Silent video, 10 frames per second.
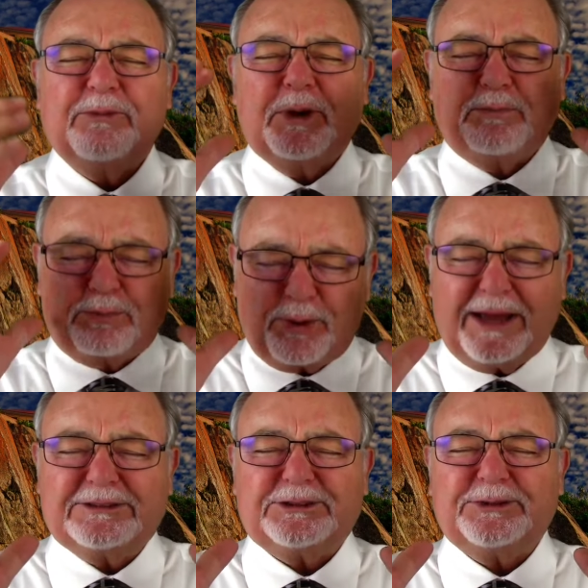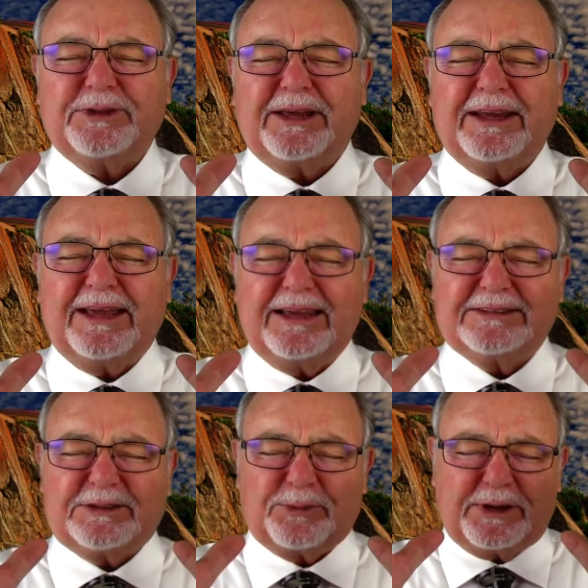We praise you that he
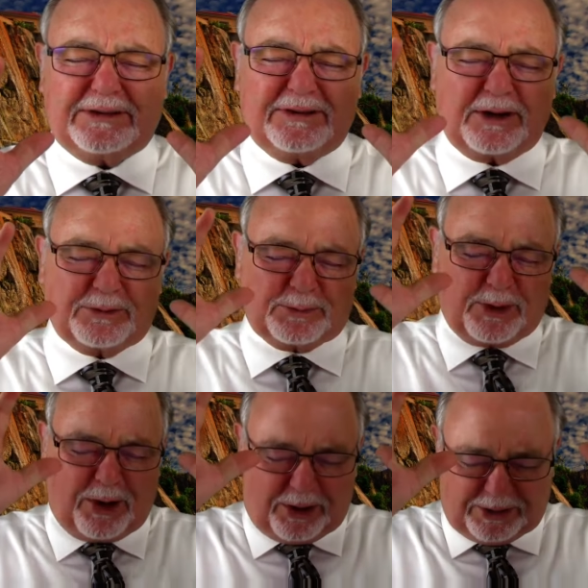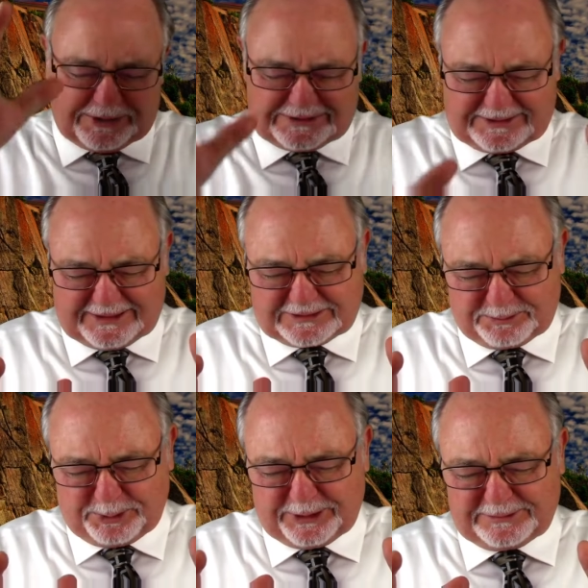is the one on whom all the sins are
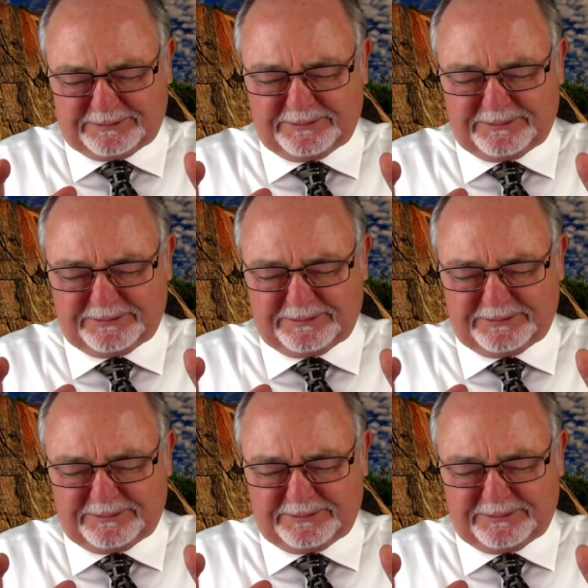put